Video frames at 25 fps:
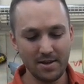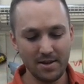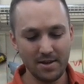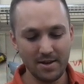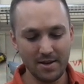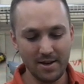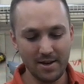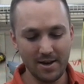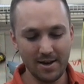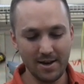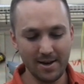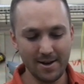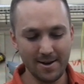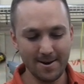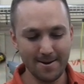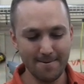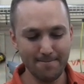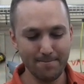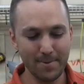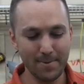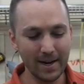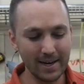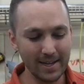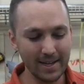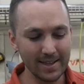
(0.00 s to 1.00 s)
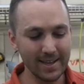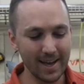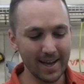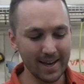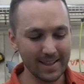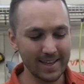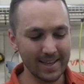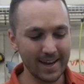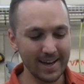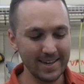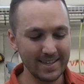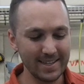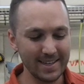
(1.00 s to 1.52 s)
But I didn't like
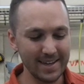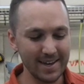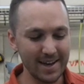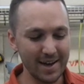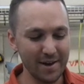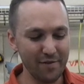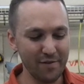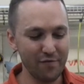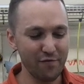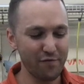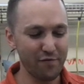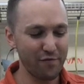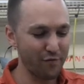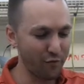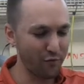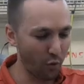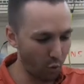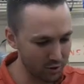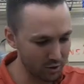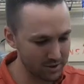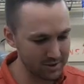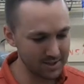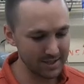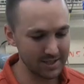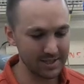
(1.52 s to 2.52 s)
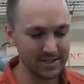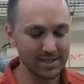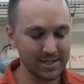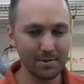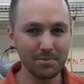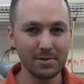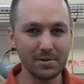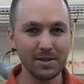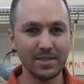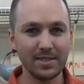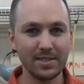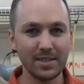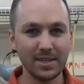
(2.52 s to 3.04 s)
the idea of forcing
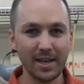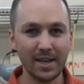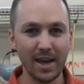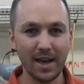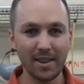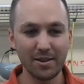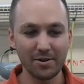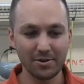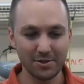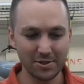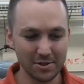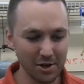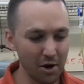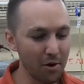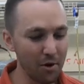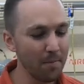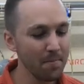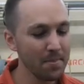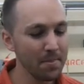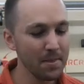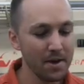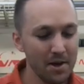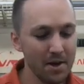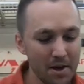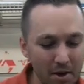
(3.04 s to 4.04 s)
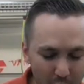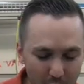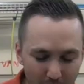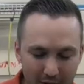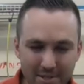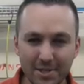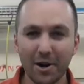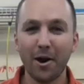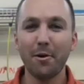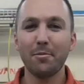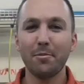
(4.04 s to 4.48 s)
something together. So went to Harbor